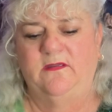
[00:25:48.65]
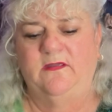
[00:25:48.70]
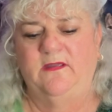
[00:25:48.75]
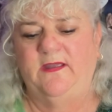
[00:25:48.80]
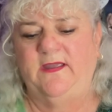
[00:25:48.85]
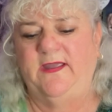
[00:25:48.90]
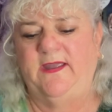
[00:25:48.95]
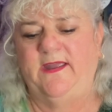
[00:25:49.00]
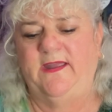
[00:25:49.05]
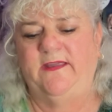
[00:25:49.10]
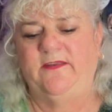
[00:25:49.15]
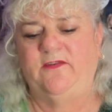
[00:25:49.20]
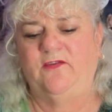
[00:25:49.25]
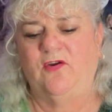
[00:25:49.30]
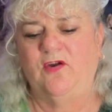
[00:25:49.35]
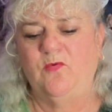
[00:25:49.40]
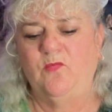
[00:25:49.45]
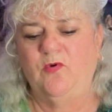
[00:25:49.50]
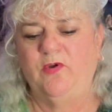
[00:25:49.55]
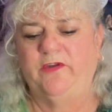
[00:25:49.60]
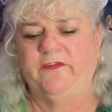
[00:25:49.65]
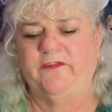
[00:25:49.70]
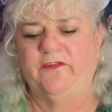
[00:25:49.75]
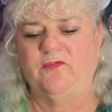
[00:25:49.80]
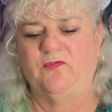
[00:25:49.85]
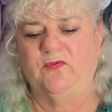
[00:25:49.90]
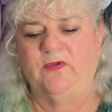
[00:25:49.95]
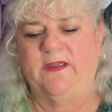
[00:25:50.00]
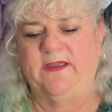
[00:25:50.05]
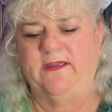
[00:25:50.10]
and I worked it
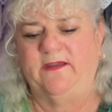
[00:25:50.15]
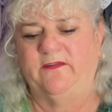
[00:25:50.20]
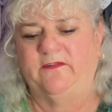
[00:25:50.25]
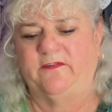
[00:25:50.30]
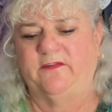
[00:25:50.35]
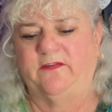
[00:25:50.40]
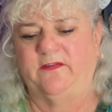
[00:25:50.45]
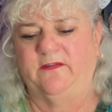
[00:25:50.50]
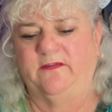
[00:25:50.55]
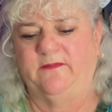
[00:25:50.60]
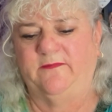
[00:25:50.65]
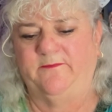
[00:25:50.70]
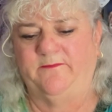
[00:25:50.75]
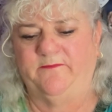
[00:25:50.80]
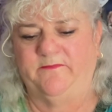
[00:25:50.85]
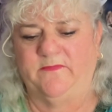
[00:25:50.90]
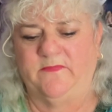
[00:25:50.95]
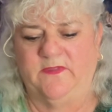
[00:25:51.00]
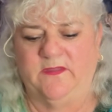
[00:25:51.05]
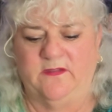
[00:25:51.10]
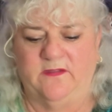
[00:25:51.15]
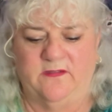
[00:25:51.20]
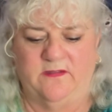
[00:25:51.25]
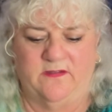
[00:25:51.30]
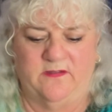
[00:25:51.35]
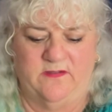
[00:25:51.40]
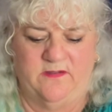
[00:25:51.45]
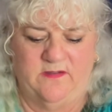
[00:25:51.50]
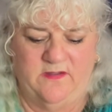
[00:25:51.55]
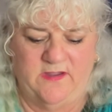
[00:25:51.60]
all out.
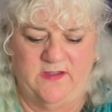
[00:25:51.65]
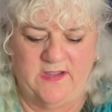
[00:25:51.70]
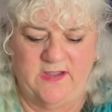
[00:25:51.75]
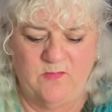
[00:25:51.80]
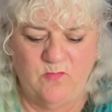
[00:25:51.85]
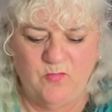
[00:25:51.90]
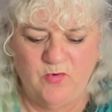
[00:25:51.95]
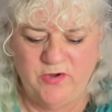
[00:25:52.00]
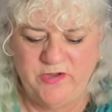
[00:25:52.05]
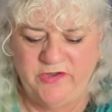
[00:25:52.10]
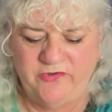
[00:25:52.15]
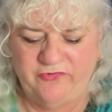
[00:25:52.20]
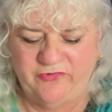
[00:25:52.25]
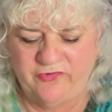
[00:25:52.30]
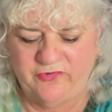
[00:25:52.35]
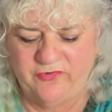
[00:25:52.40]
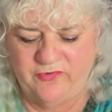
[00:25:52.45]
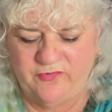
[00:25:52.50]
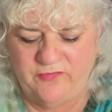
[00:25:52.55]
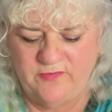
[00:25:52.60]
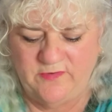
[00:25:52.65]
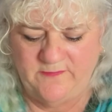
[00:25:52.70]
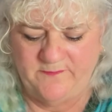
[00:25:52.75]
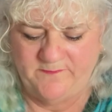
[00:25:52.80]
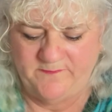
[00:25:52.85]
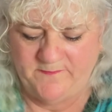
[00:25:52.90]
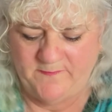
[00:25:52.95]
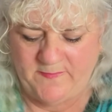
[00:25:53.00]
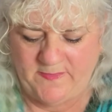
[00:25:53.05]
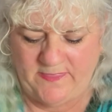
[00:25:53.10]
And what you do
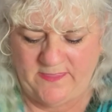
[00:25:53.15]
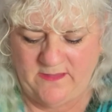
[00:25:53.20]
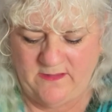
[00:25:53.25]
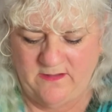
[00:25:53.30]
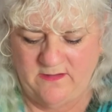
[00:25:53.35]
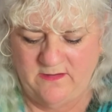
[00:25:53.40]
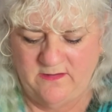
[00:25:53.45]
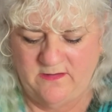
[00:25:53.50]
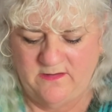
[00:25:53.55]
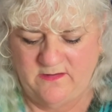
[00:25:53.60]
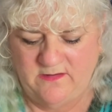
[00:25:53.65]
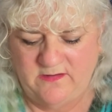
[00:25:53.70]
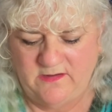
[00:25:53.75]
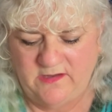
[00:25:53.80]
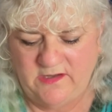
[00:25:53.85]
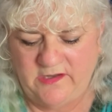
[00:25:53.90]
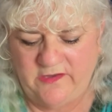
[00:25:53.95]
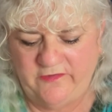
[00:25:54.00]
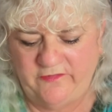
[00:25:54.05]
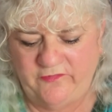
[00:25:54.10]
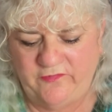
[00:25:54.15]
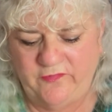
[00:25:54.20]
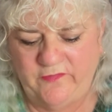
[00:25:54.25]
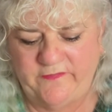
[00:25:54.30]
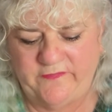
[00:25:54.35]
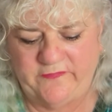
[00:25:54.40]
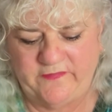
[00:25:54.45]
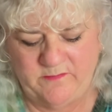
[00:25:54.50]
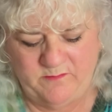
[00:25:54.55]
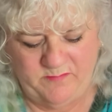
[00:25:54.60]
is you
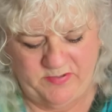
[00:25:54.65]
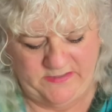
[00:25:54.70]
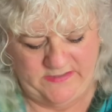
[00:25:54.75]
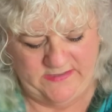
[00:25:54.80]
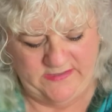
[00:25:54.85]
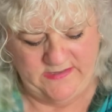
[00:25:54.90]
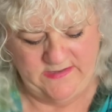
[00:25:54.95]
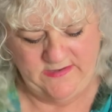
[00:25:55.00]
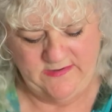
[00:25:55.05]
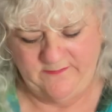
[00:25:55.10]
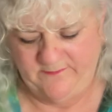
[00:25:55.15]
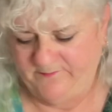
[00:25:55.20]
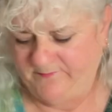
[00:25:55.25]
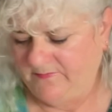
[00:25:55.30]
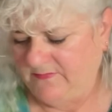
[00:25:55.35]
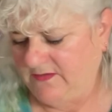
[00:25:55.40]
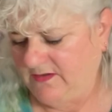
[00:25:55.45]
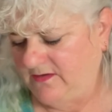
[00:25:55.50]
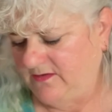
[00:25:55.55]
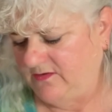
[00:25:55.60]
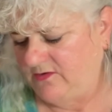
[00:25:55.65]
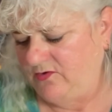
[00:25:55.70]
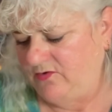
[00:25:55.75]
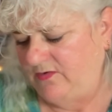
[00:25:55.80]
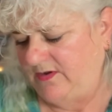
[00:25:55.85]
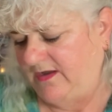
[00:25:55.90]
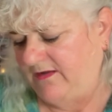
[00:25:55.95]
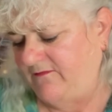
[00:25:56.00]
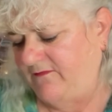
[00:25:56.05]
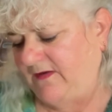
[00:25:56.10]
simply, you
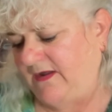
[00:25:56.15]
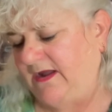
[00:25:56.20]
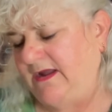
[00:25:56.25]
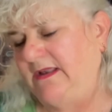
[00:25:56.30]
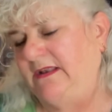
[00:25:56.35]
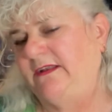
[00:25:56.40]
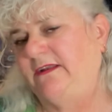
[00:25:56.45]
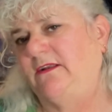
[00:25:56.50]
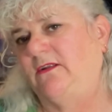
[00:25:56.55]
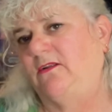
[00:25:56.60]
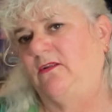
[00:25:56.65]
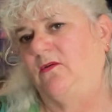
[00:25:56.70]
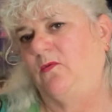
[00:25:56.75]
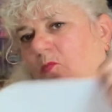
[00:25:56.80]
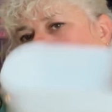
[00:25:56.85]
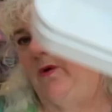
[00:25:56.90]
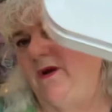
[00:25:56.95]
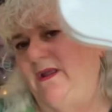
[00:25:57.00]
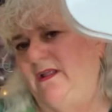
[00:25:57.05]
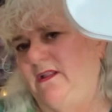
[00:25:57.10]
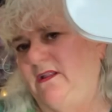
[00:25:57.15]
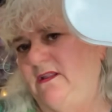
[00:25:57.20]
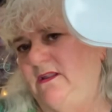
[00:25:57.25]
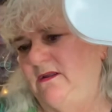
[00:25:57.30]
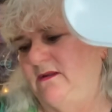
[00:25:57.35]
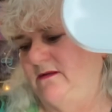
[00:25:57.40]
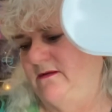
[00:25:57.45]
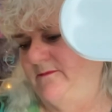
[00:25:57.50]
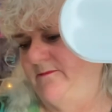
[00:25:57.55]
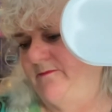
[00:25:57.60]
have a little well
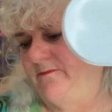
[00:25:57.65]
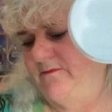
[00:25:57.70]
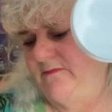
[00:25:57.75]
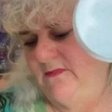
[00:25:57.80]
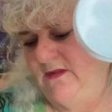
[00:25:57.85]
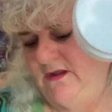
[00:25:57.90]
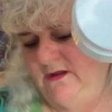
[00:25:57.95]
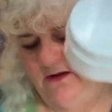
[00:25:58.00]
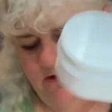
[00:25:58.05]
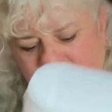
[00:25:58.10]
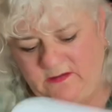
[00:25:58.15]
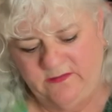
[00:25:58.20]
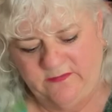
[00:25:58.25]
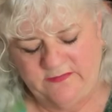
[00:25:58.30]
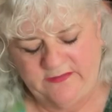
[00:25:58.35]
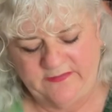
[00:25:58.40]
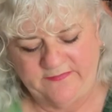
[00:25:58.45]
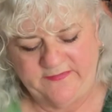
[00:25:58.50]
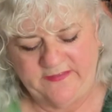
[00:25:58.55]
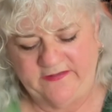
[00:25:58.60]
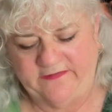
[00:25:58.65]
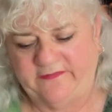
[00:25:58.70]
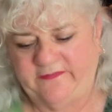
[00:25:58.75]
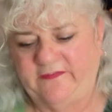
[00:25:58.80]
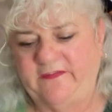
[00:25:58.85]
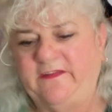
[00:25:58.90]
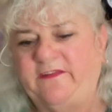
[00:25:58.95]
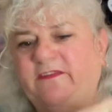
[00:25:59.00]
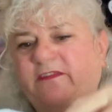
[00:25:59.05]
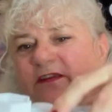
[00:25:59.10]
that sits